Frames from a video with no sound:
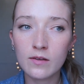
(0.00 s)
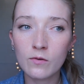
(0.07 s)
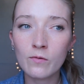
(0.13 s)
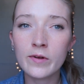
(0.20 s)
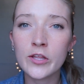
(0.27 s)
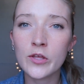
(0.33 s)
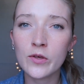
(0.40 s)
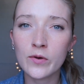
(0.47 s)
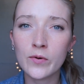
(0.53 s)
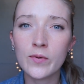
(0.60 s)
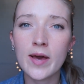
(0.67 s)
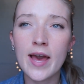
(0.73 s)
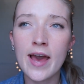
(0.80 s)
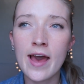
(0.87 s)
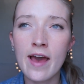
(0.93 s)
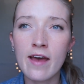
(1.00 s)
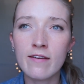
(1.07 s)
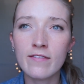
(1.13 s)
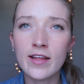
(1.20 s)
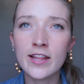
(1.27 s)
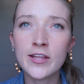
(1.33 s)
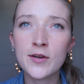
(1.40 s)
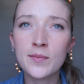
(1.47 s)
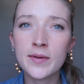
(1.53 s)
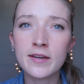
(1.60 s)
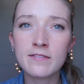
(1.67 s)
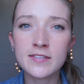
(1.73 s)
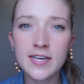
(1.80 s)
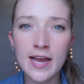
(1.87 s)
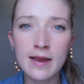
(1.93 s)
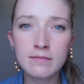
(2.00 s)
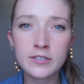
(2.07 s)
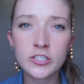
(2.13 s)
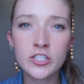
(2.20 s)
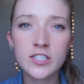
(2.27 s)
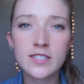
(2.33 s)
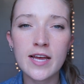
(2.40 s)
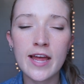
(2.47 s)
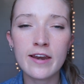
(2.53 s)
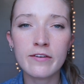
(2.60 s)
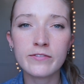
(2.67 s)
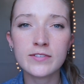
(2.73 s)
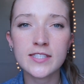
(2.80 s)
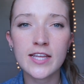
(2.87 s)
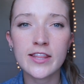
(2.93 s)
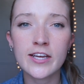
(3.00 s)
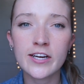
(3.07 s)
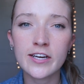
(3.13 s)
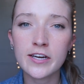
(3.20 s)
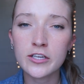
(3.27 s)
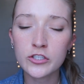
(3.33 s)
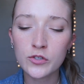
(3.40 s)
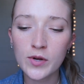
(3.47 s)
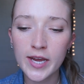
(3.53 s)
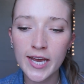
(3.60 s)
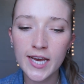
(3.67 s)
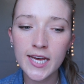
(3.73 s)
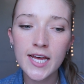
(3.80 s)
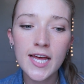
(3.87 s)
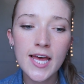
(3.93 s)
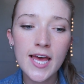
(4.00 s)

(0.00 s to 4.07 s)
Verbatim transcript: when you have a little bit of time to just kind of sit there and enjoy it.